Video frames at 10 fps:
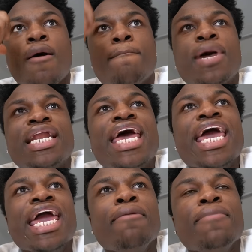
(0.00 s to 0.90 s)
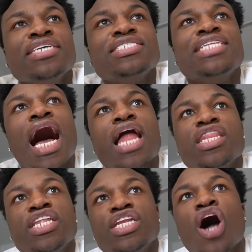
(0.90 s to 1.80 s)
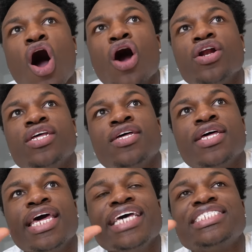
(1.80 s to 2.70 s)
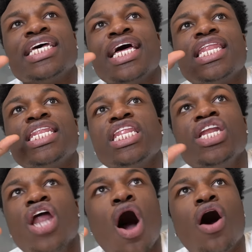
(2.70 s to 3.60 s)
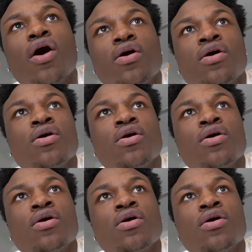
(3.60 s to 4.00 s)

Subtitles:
My name is not Lenard. It's Lenarr.